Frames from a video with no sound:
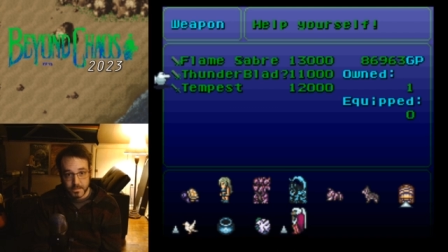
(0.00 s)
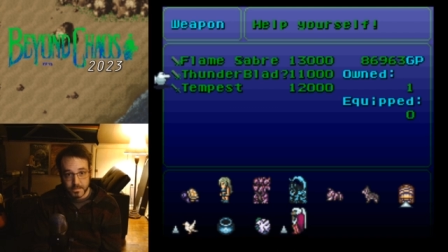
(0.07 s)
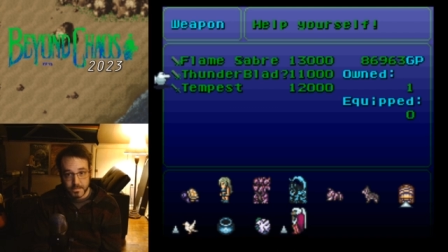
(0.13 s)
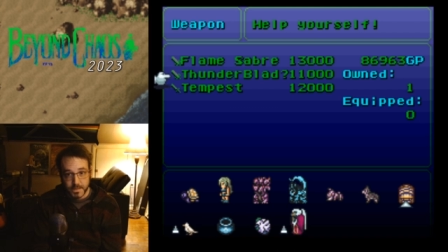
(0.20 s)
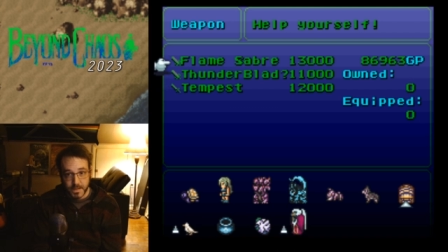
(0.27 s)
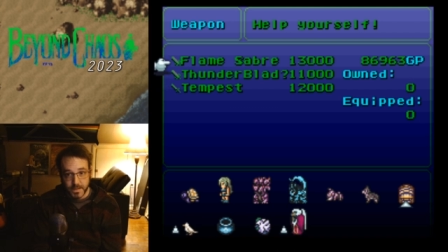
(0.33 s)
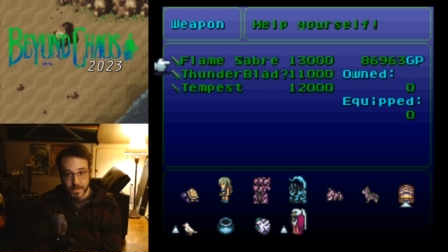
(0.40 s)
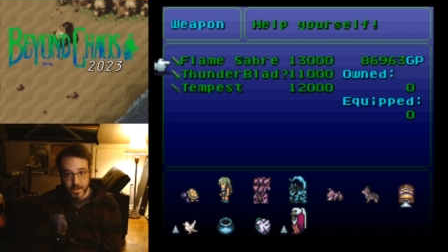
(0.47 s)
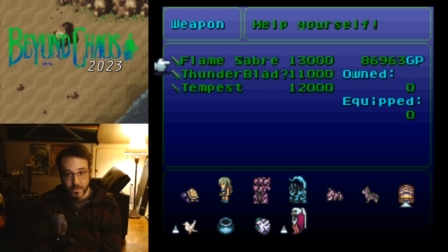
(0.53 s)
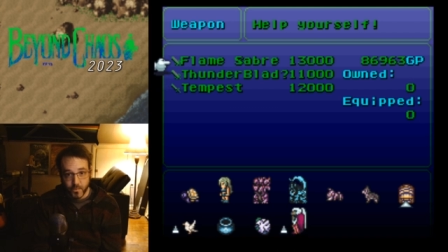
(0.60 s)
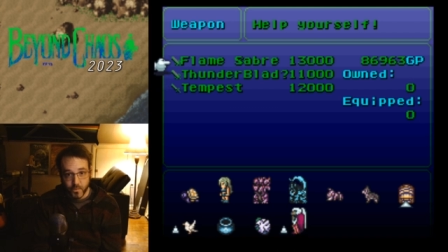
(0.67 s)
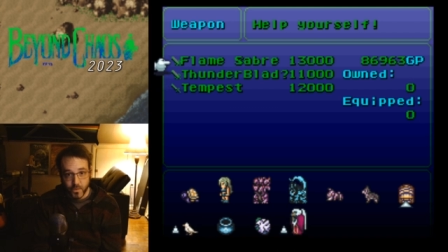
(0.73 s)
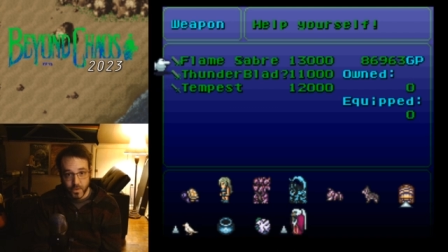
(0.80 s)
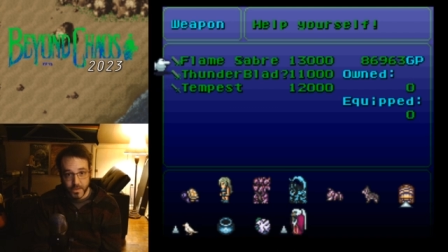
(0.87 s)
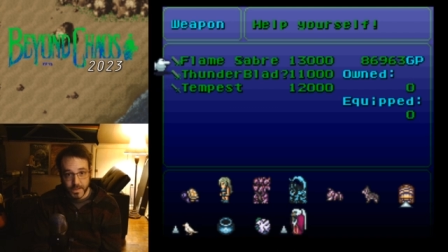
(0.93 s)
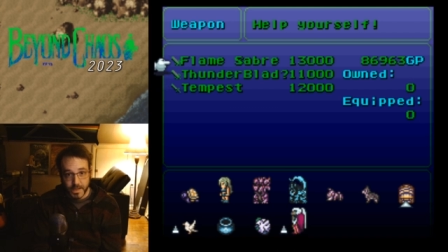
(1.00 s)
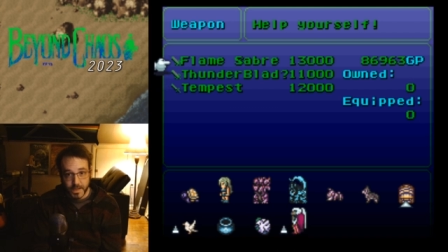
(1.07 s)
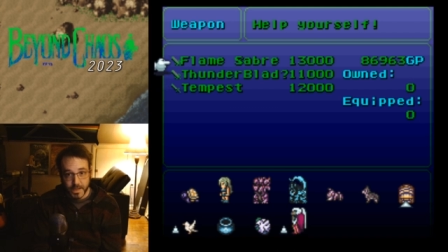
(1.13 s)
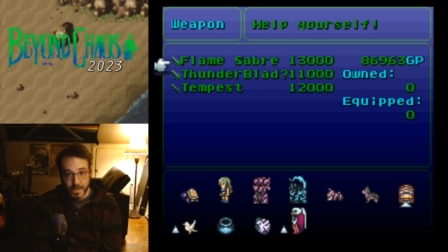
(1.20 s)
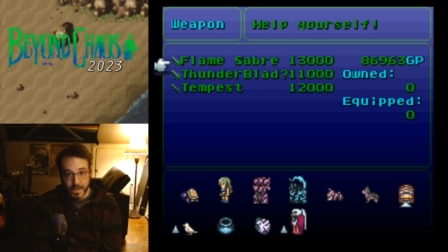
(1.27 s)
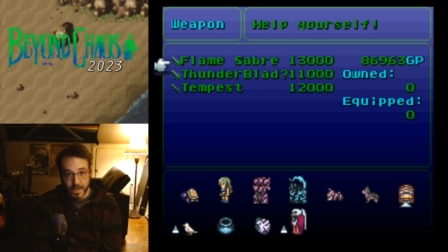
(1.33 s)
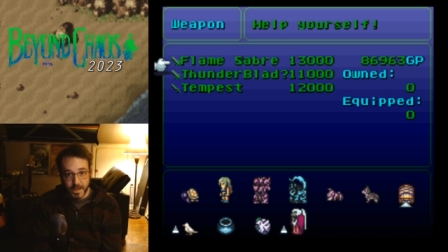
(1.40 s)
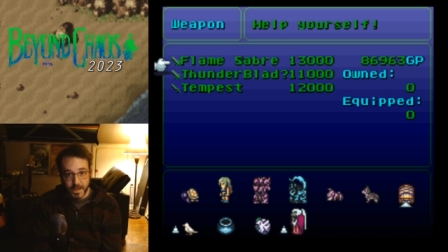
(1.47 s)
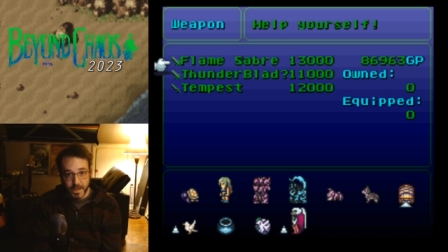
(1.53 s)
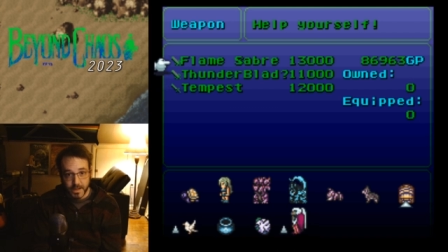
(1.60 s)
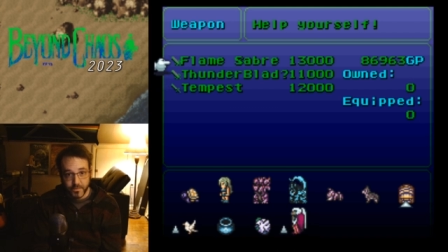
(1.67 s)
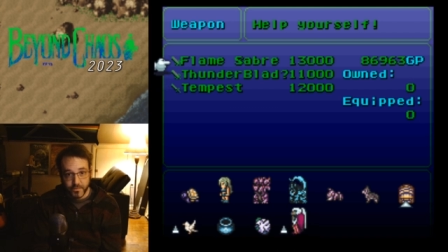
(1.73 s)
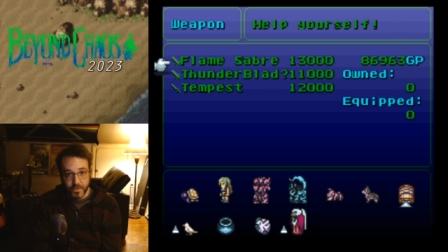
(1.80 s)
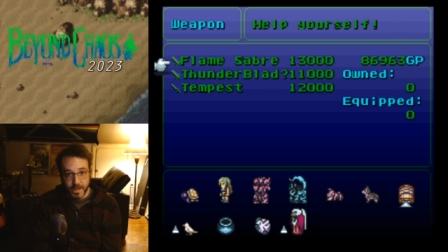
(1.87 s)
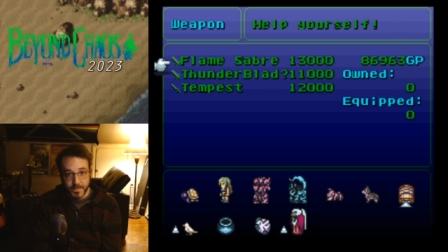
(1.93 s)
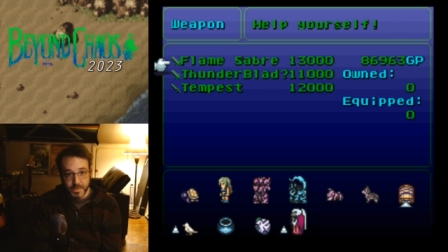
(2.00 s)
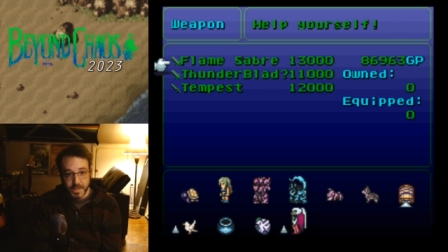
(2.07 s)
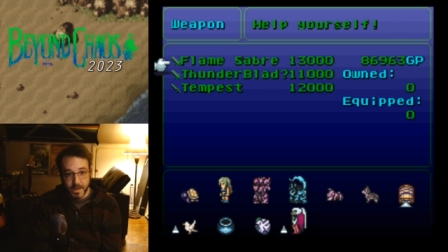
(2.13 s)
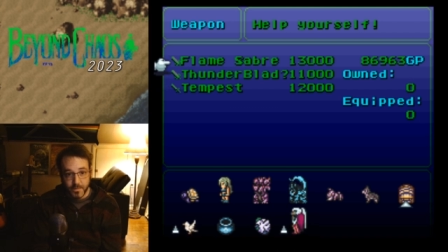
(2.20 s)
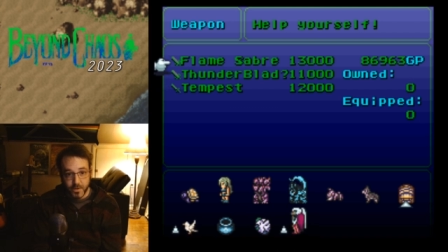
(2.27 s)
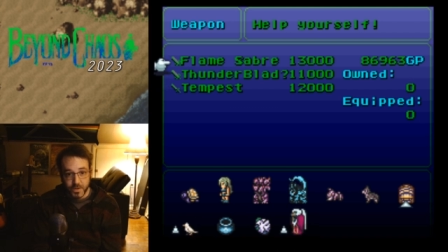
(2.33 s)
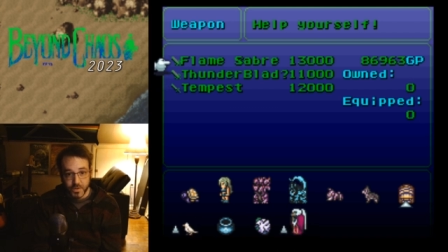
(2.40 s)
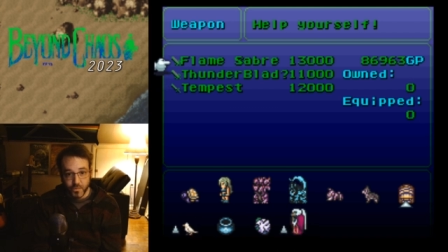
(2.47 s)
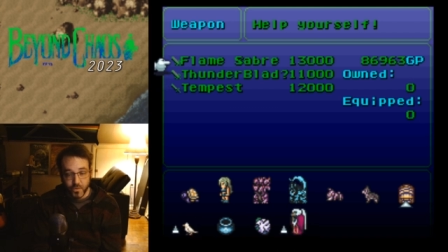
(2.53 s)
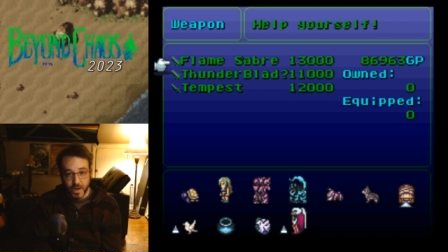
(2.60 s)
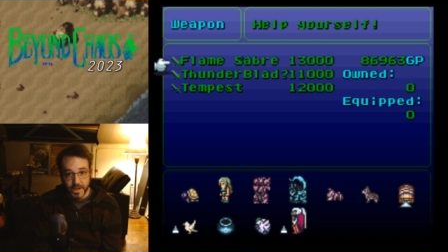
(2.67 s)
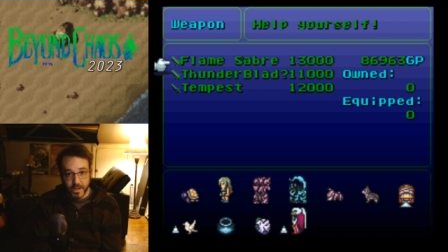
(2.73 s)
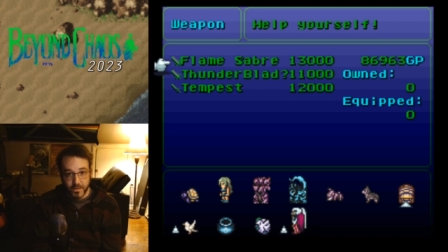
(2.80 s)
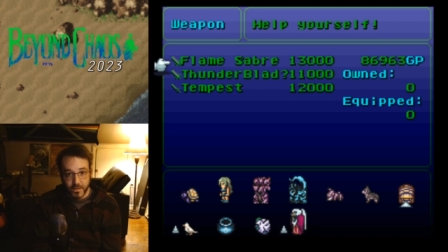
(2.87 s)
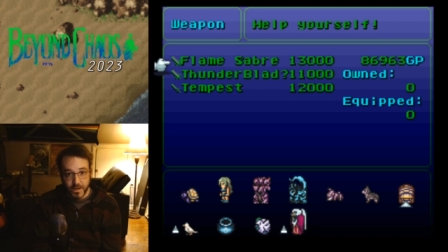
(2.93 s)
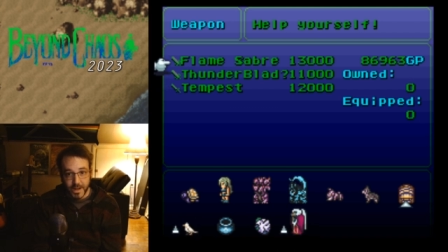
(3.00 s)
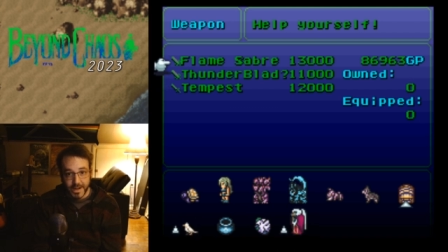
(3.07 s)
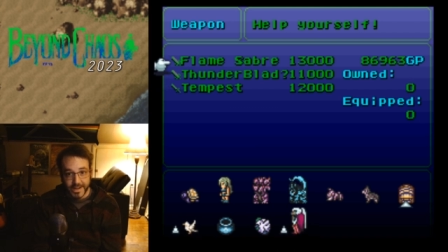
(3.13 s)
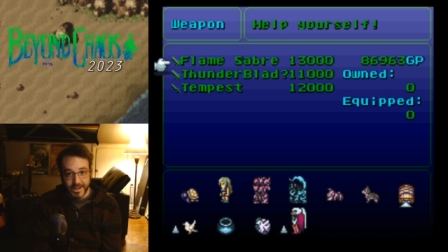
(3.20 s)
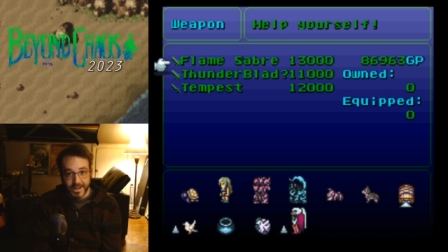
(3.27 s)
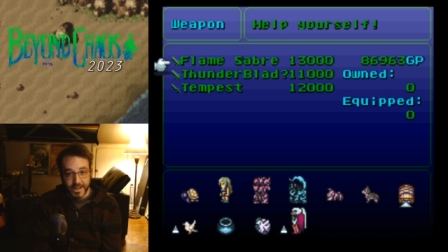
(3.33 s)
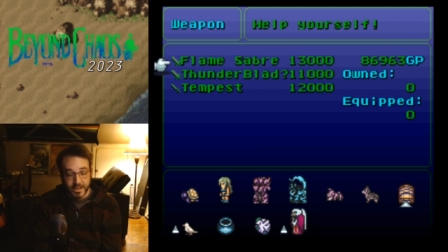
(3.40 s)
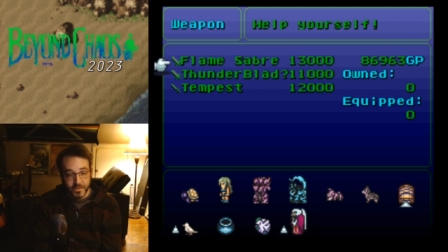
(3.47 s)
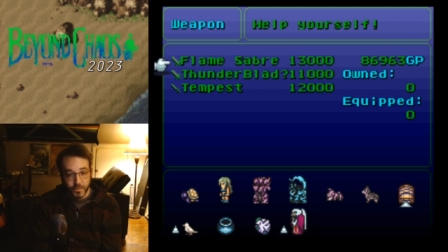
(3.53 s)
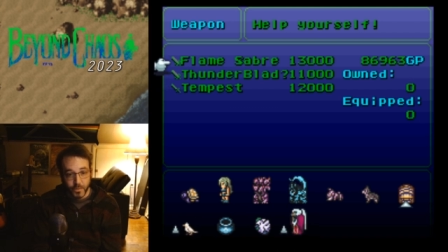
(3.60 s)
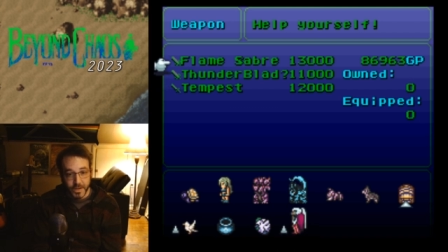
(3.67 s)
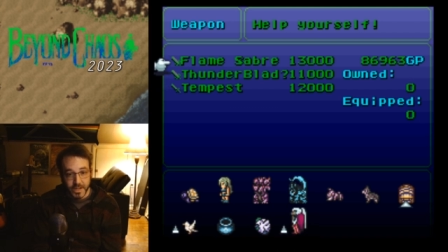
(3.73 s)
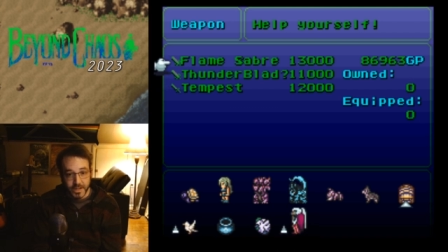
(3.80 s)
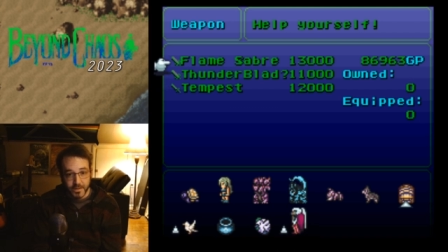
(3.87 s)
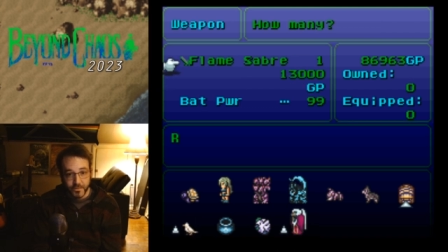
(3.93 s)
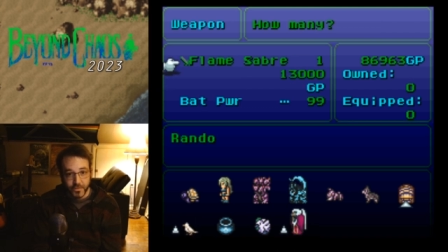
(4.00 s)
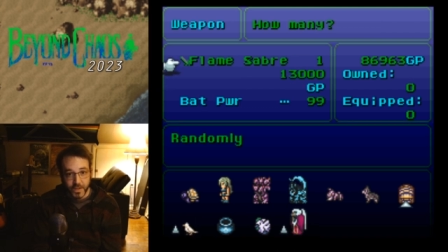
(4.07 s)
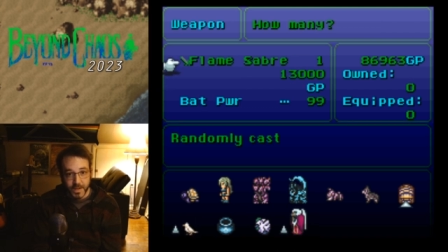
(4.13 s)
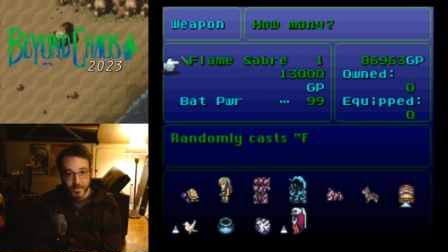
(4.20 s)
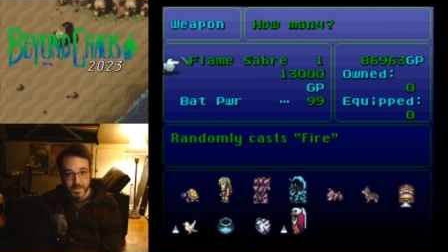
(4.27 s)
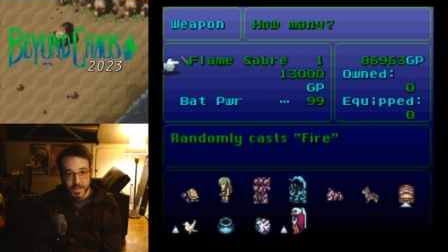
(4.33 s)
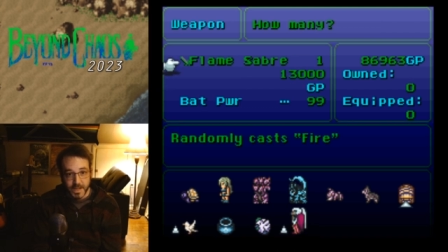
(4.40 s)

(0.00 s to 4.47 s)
Nothing worth getting. Flame saber is regular. I guess we get a flame